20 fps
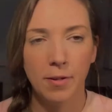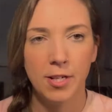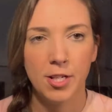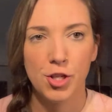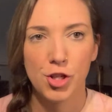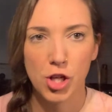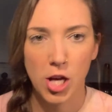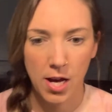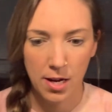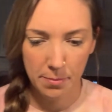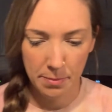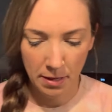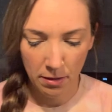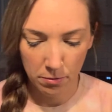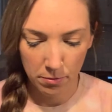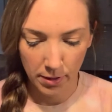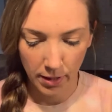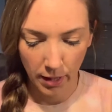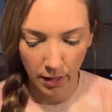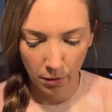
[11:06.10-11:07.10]
Chat about
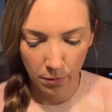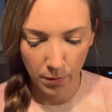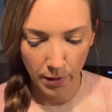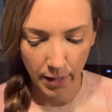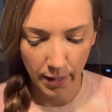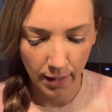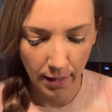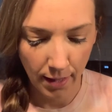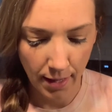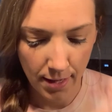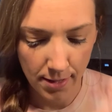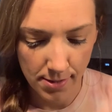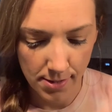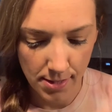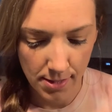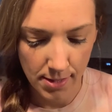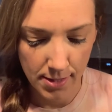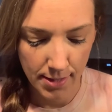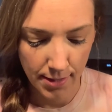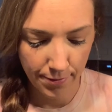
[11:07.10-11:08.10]
really quick is
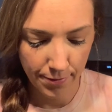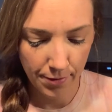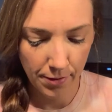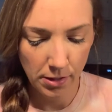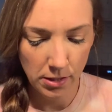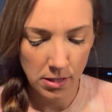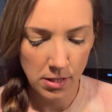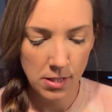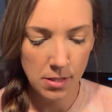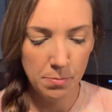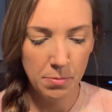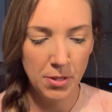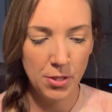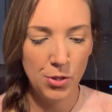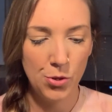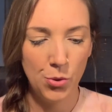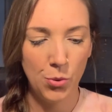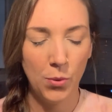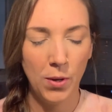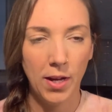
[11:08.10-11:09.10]
the difference
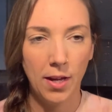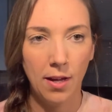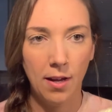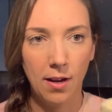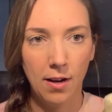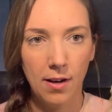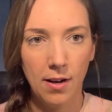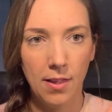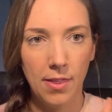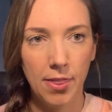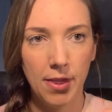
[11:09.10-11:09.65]
between